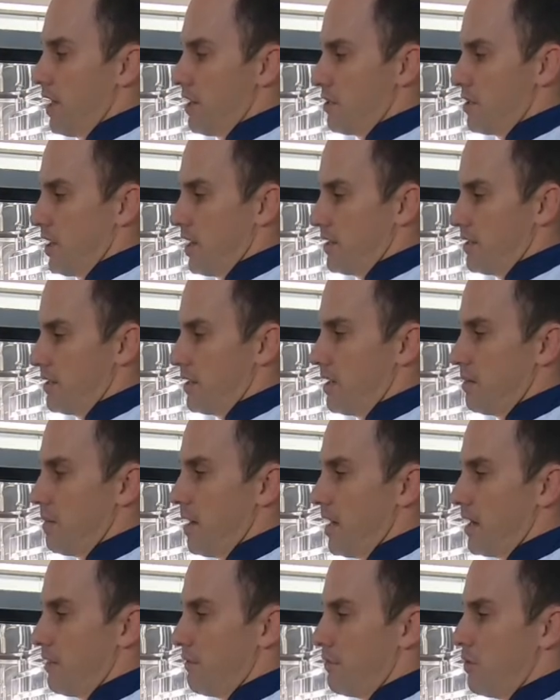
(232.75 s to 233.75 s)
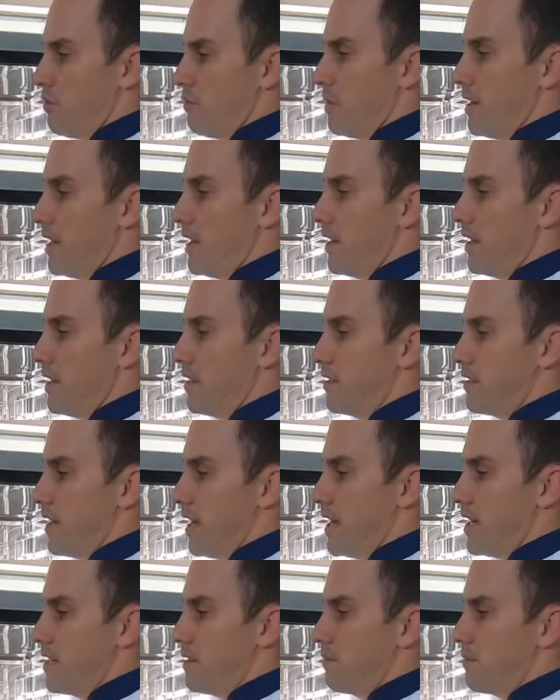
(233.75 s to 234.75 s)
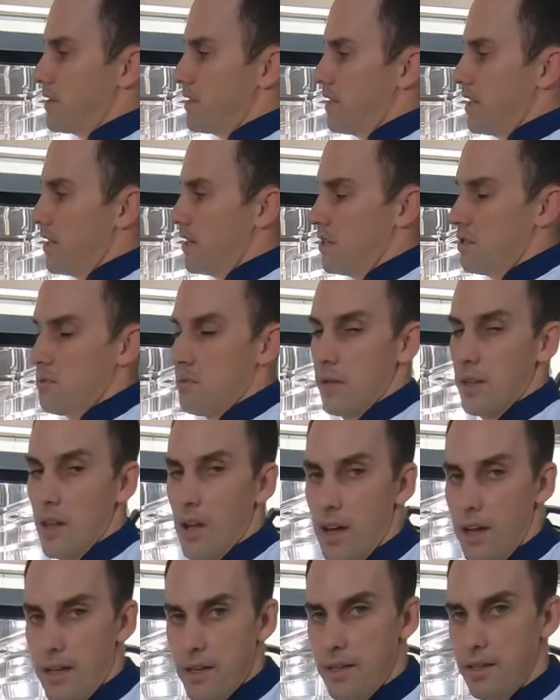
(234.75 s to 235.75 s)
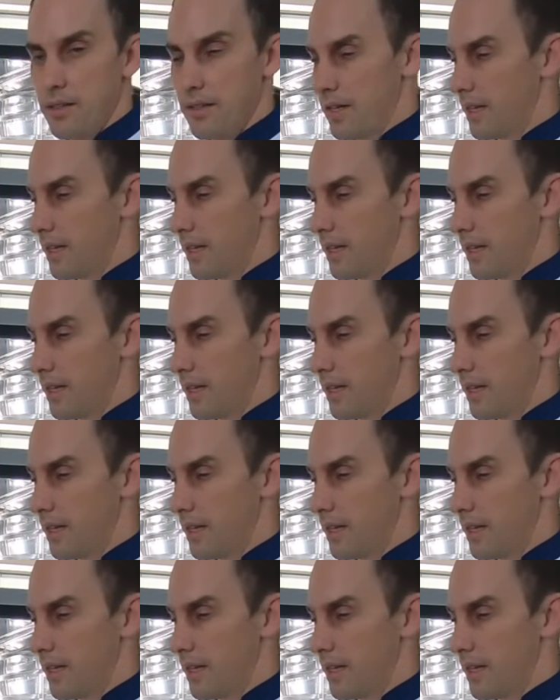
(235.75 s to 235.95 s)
adjust the amount of humidity to any percentage we like,